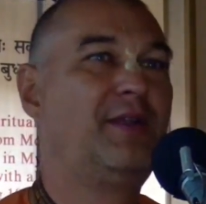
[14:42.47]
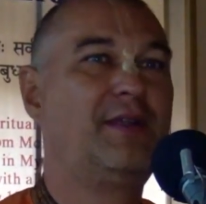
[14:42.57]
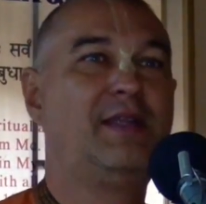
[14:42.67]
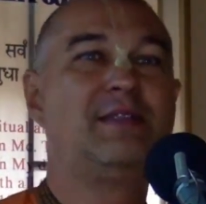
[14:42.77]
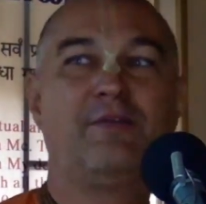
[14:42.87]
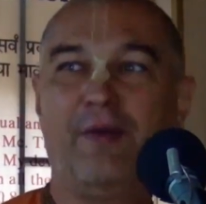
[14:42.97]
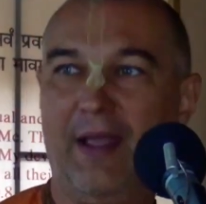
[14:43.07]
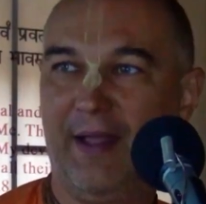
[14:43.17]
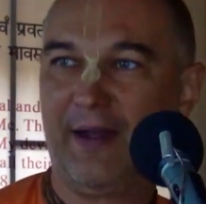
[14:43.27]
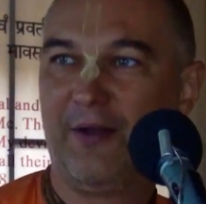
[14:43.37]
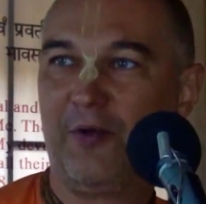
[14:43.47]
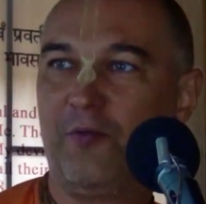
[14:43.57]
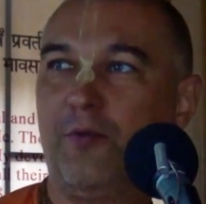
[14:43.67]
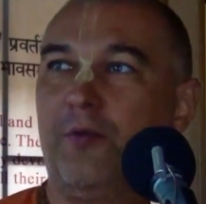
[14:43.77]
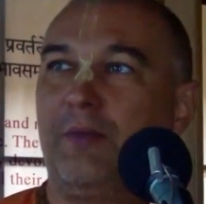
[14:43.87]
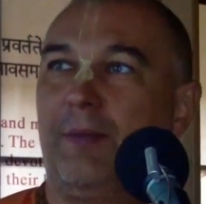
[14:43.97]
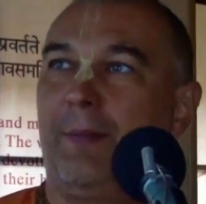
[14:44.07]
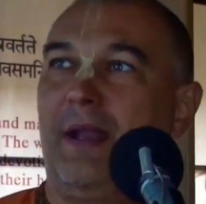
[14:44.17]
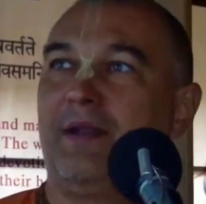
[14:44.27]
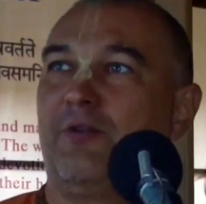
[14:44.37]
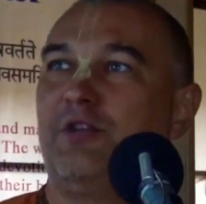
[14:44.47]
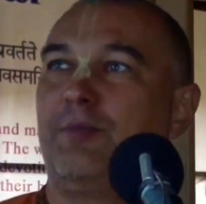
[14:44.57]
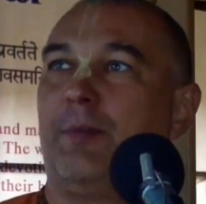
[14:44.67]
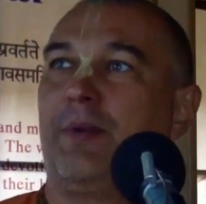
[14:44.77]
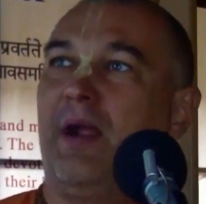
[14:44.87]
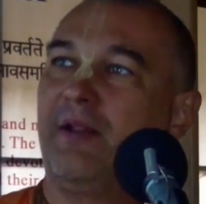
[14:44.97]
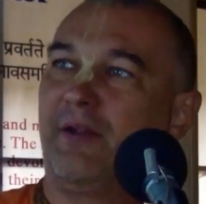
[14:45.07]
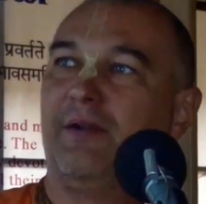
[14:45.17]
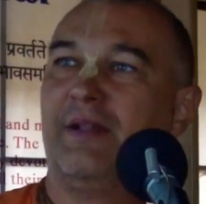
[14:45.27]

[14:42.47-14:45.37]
is the fire, on whom depend, who is proprietor,